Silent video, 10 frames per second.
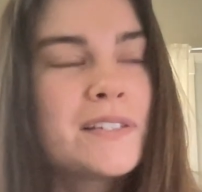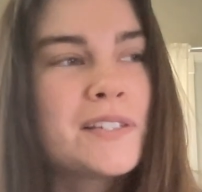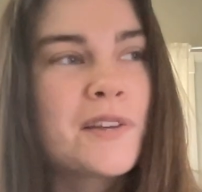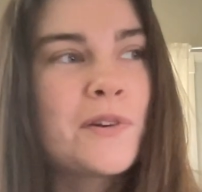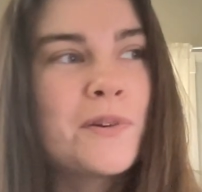
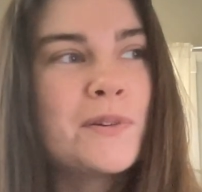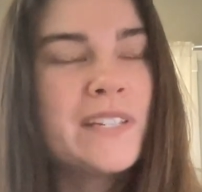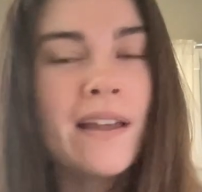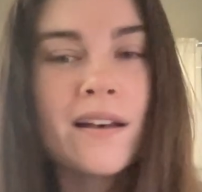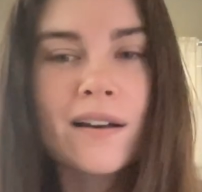So
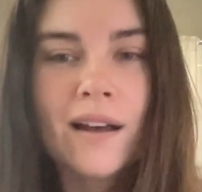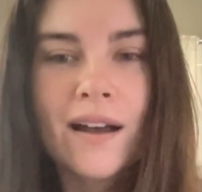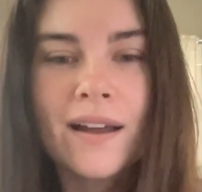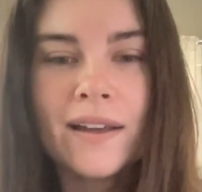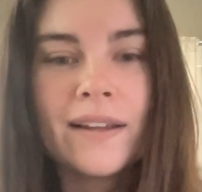yeah,
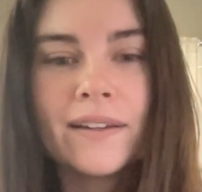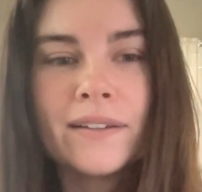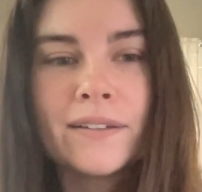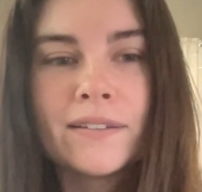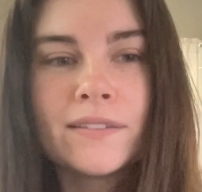I
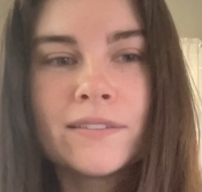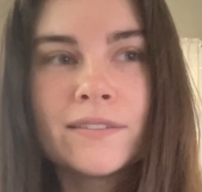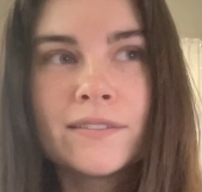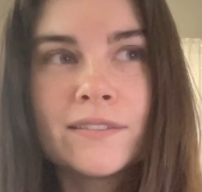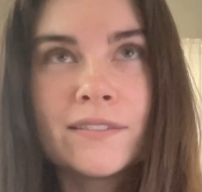
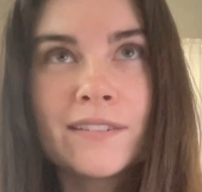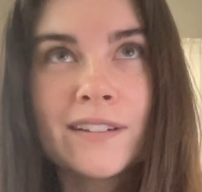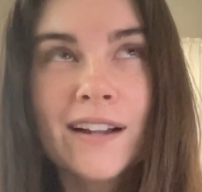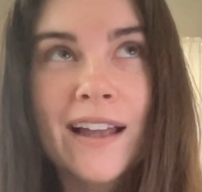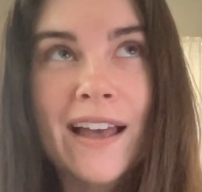
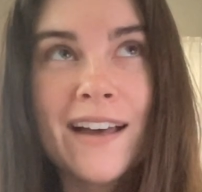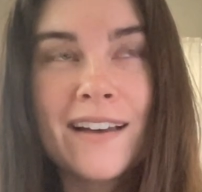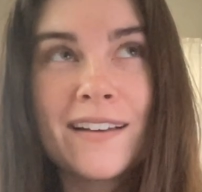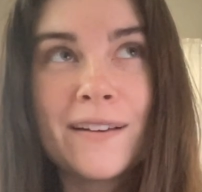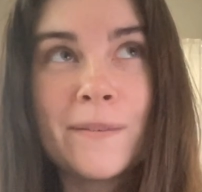
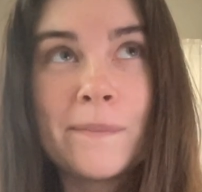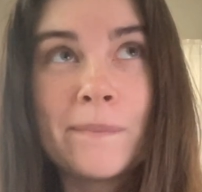have,